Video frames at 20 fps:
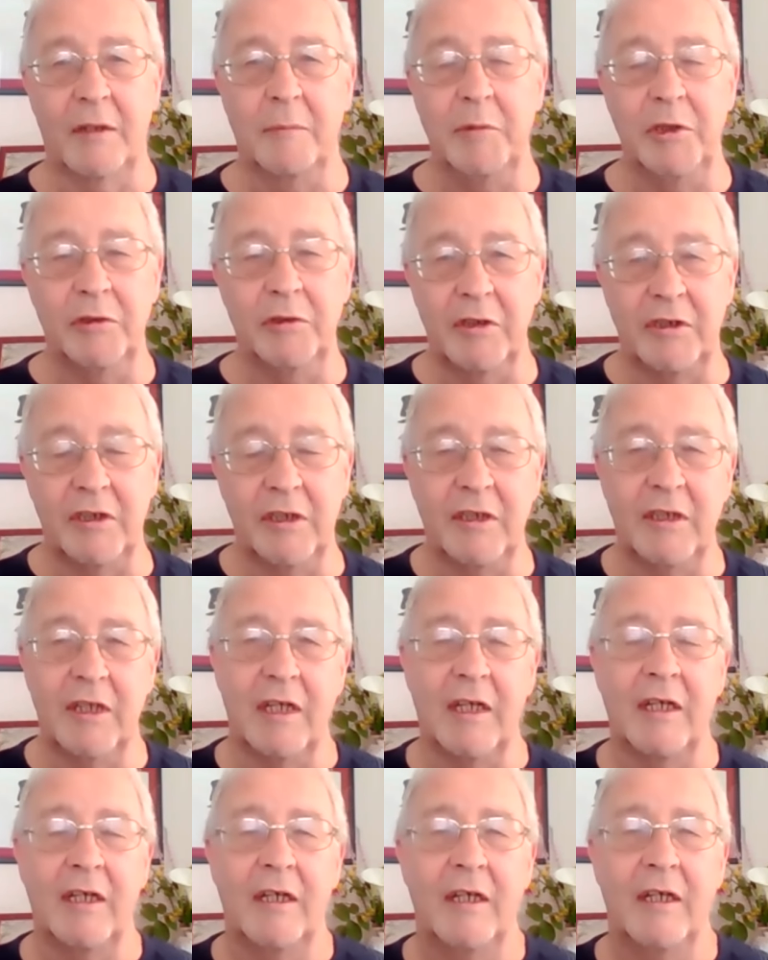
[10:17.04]
community
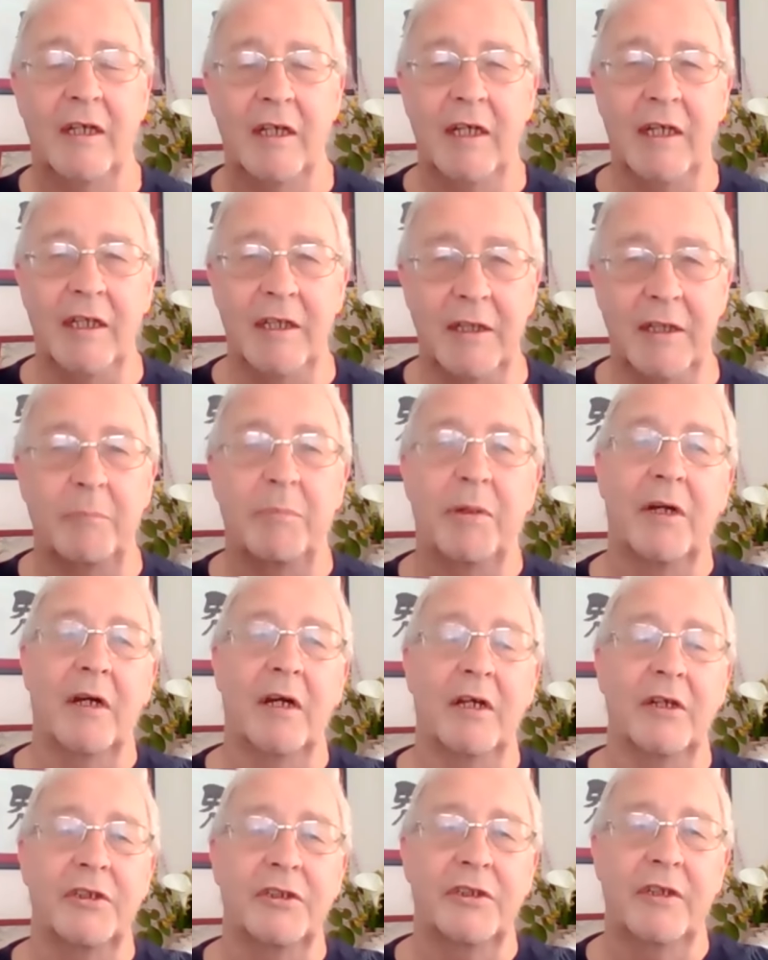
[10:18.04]
there in the
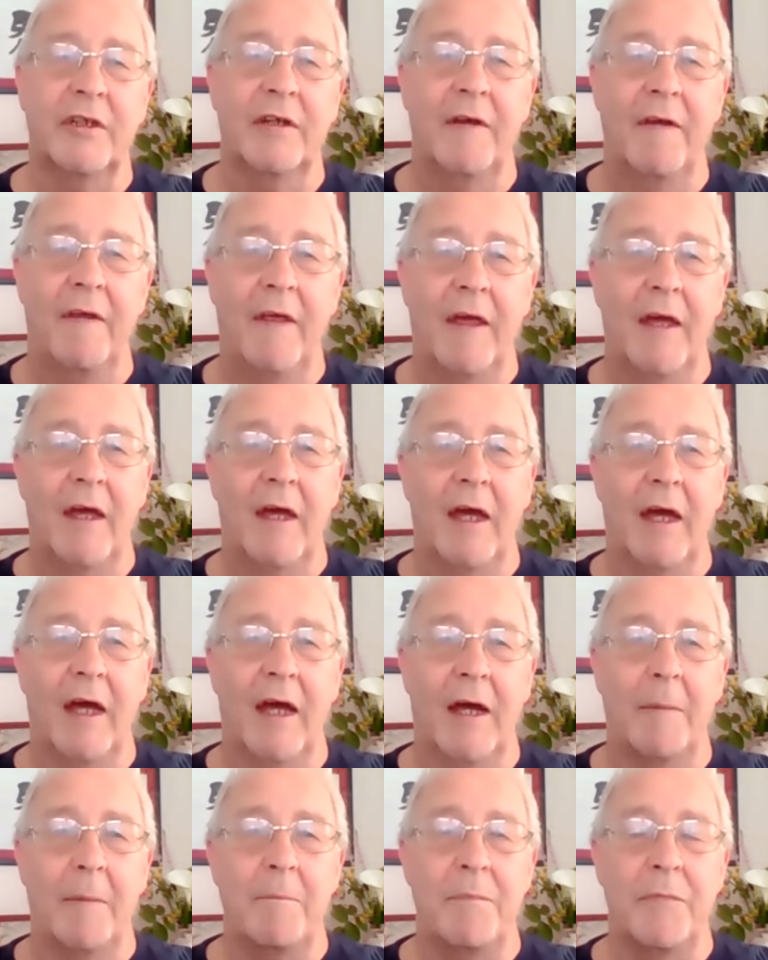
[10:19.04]
past.
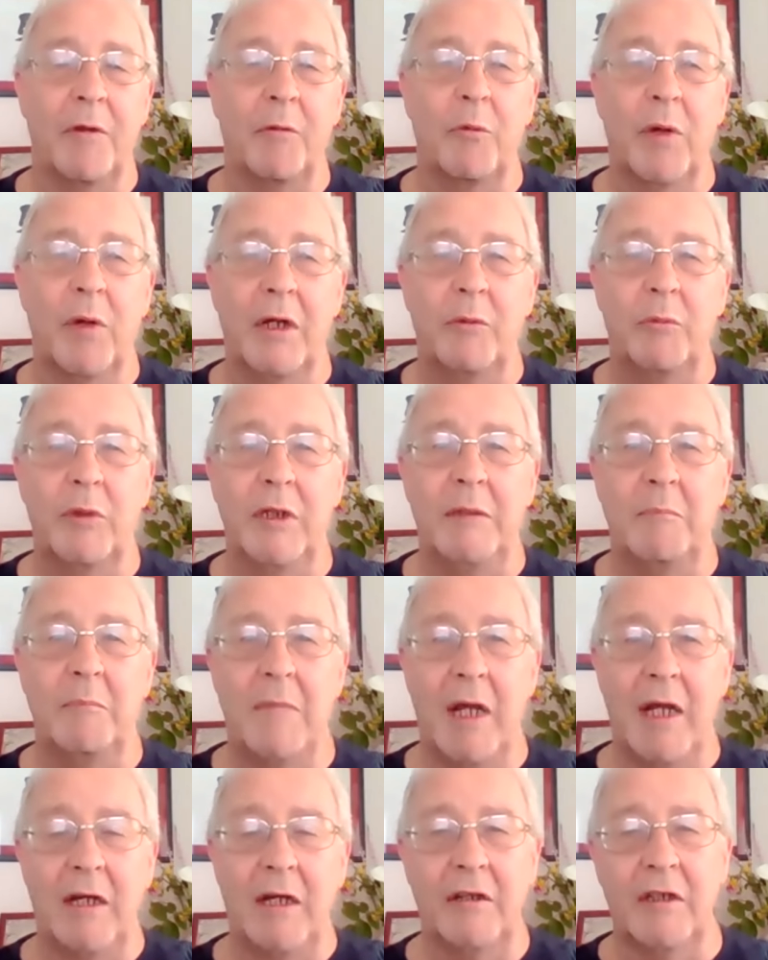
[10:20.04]
When we
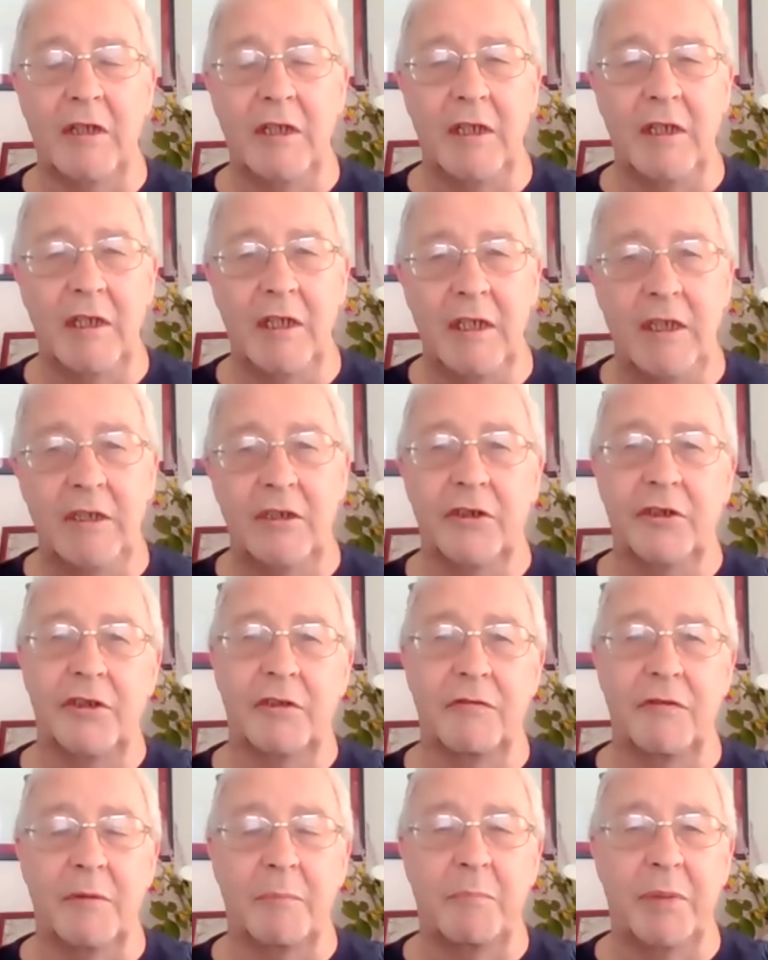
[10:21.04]
met the leaders
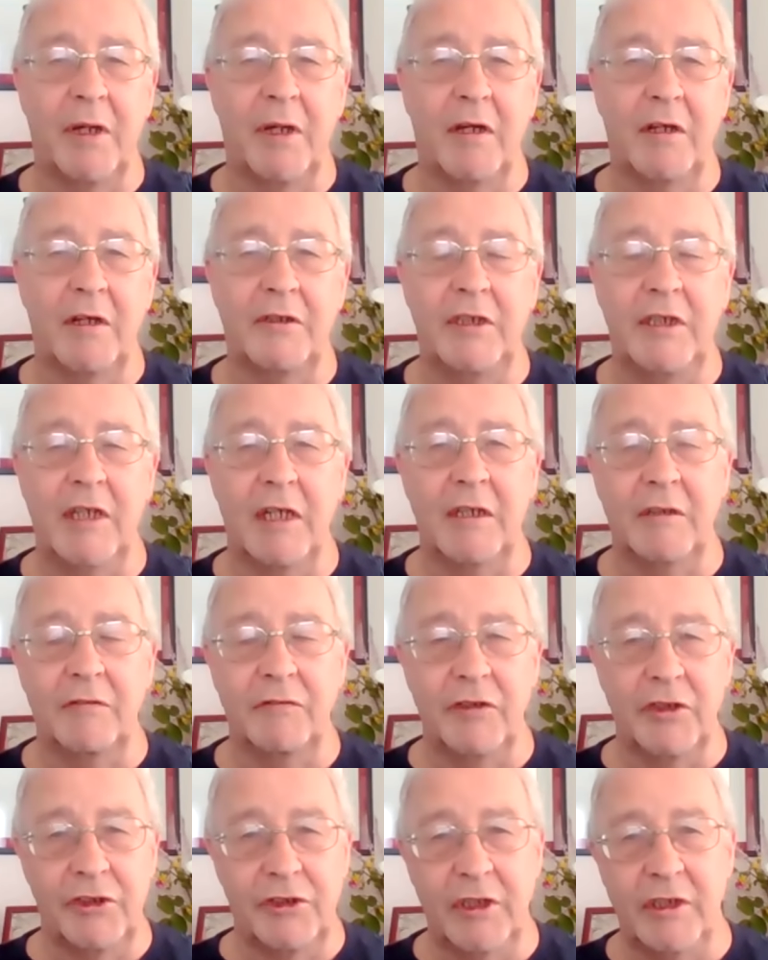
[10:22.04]
of the party and
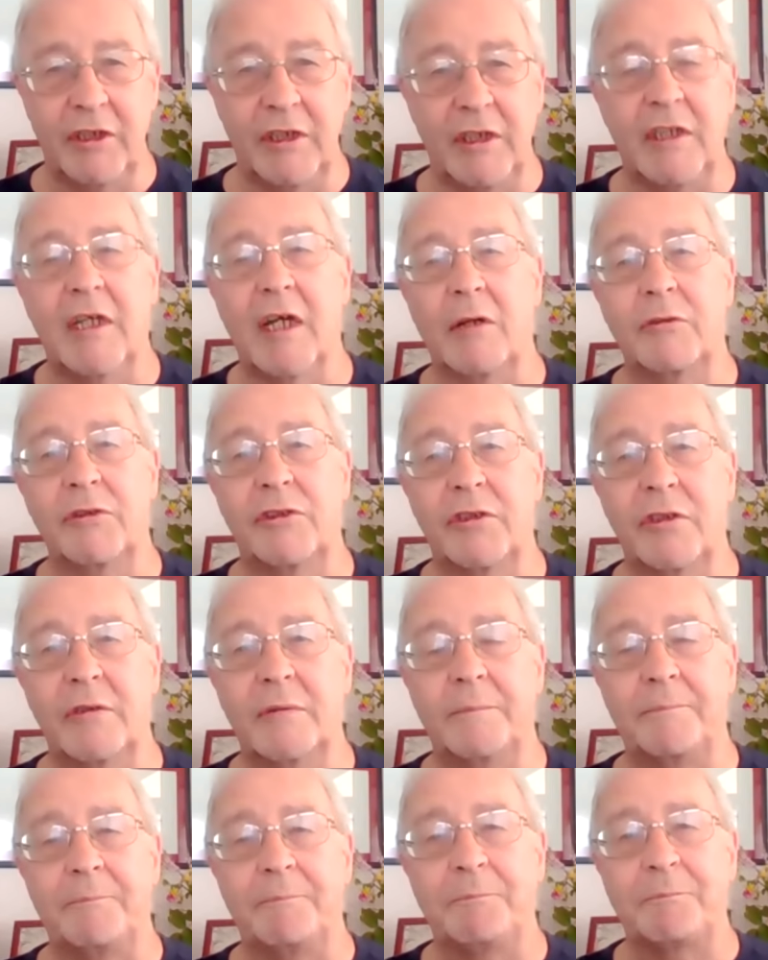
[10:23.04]
of the city
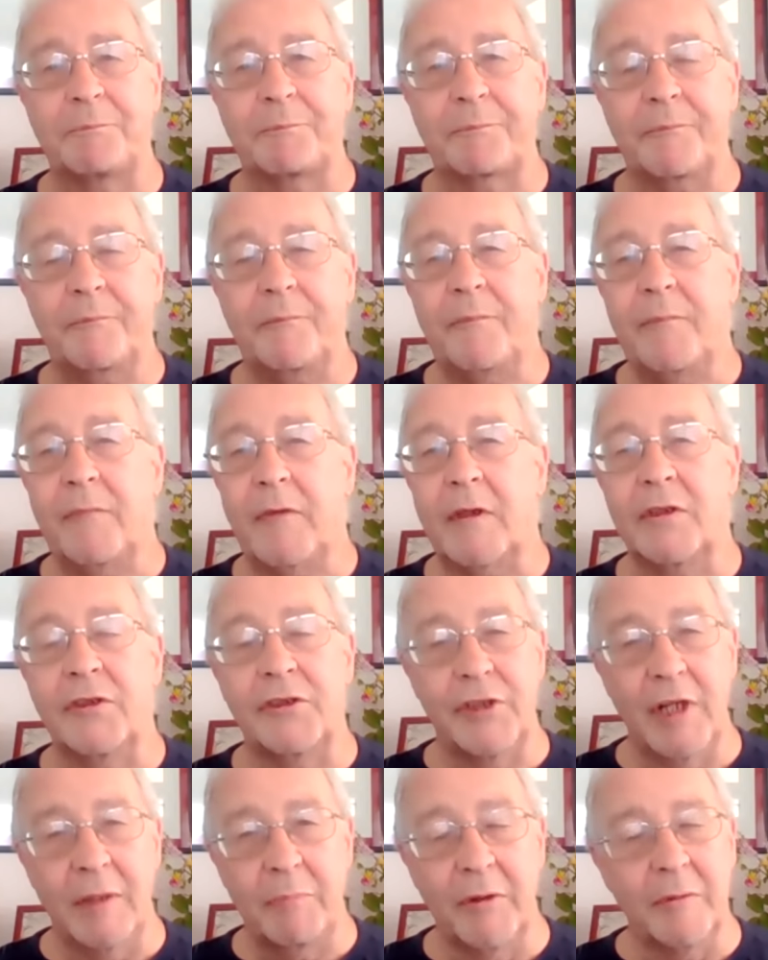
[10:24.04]
council,
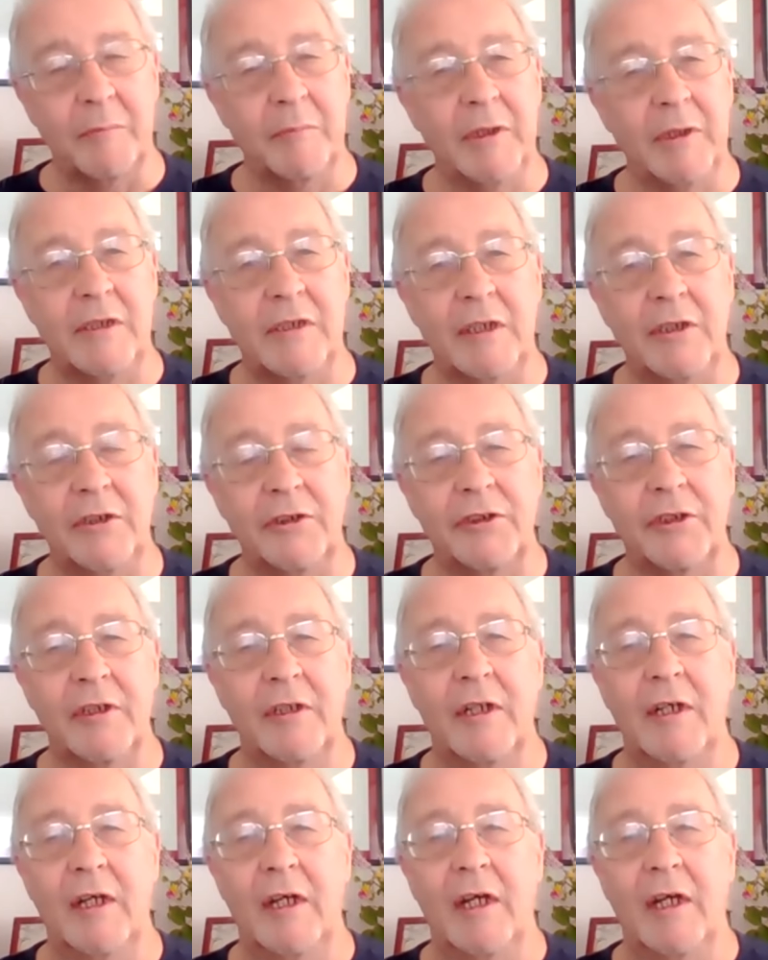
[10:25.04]
separate meetings,